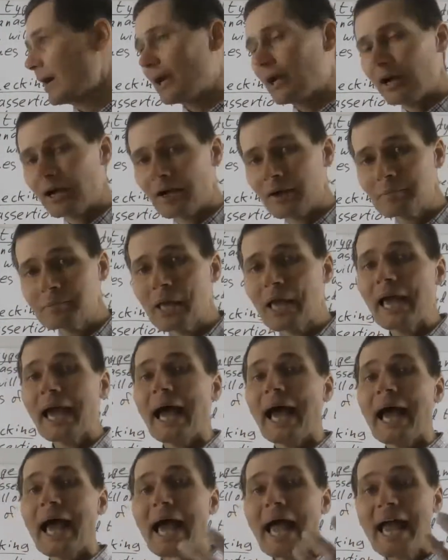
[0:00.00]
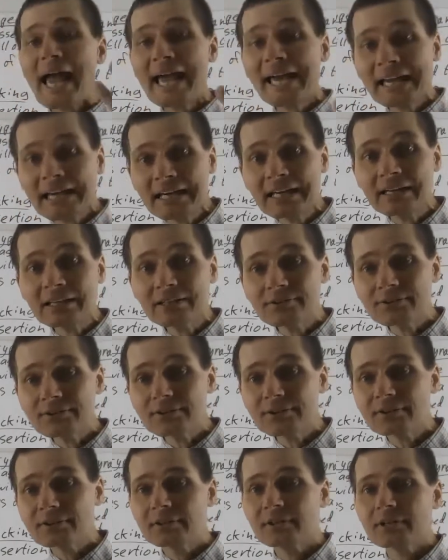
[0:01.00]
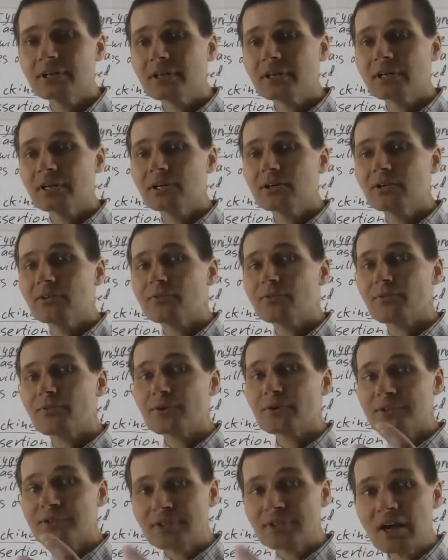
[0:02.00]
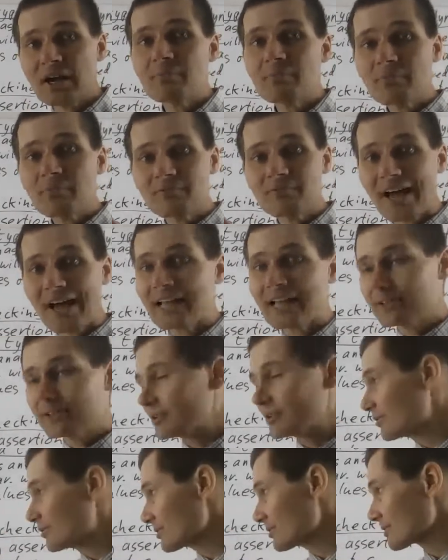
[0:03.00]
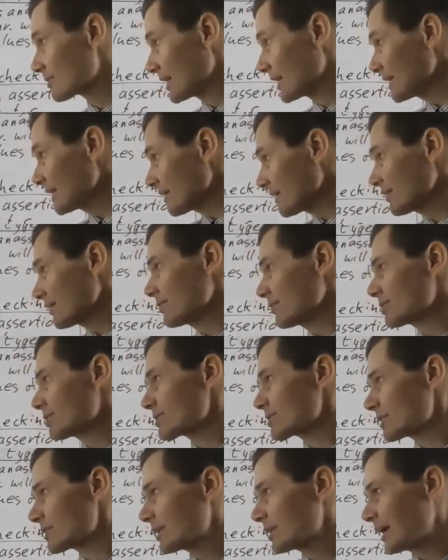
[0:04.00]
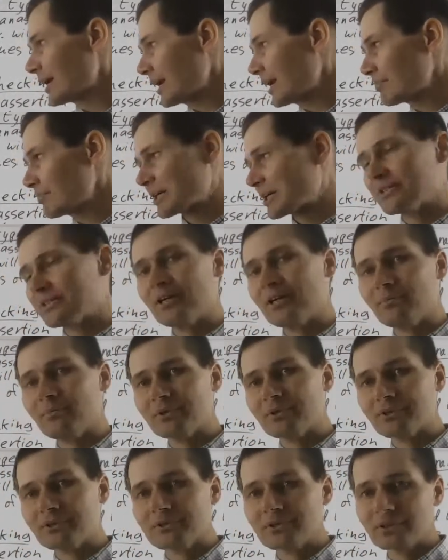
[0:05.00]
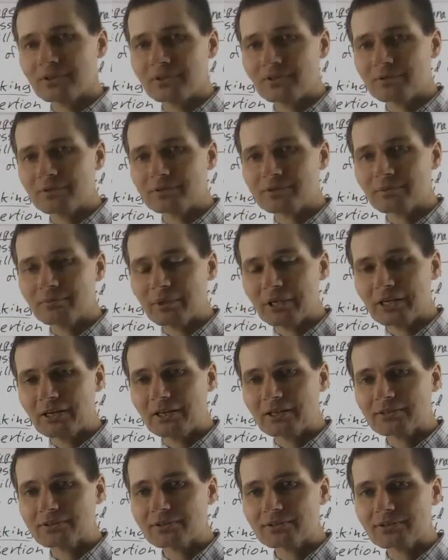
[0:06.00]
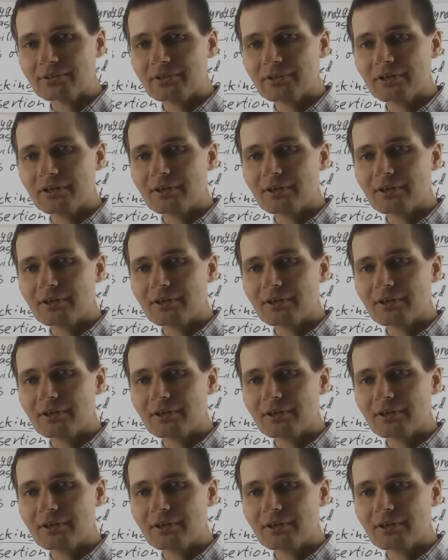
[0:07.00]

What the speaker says: And for some values, it can use the dynamic type to deduce the meanings,